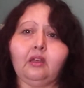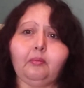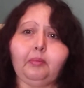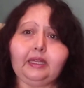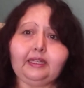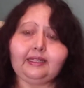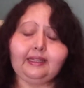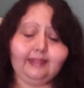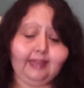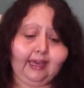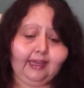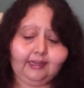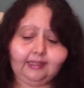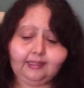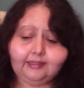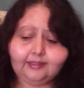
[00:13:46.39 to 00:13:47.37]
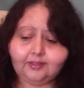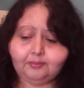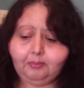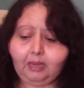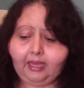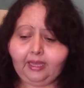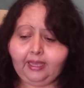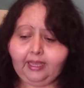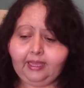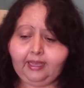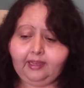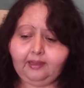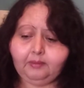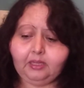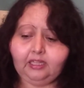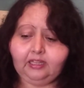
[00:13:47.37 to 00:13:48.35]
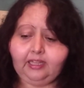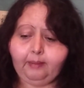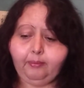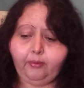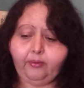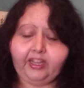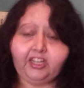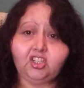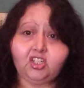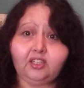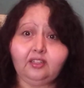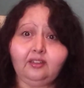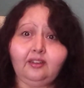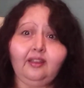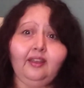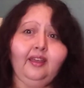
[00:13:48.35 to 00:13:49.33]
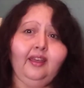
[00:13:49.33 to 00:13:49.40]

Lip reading: But that is my collaboration,